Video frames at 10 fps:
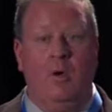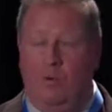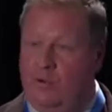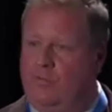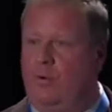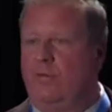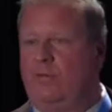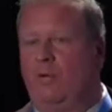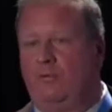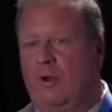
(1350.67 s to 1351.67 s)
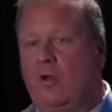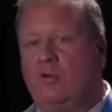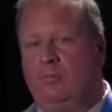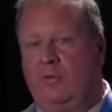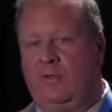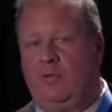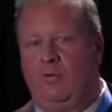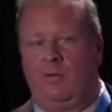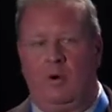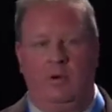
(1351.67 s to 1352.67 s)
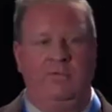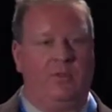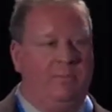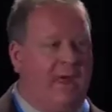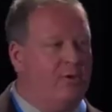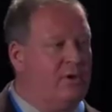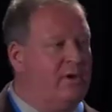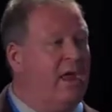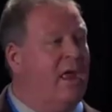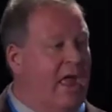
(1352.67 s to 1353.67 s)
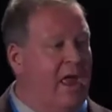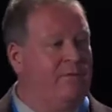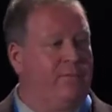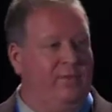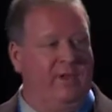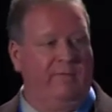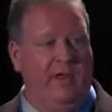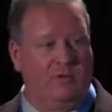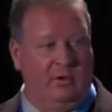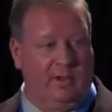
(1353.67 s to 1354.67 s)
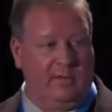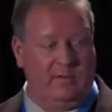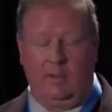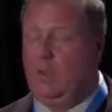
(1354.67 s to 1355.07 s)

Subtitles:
which of course dose reduction procedures are good for the patient and for the interventionalist.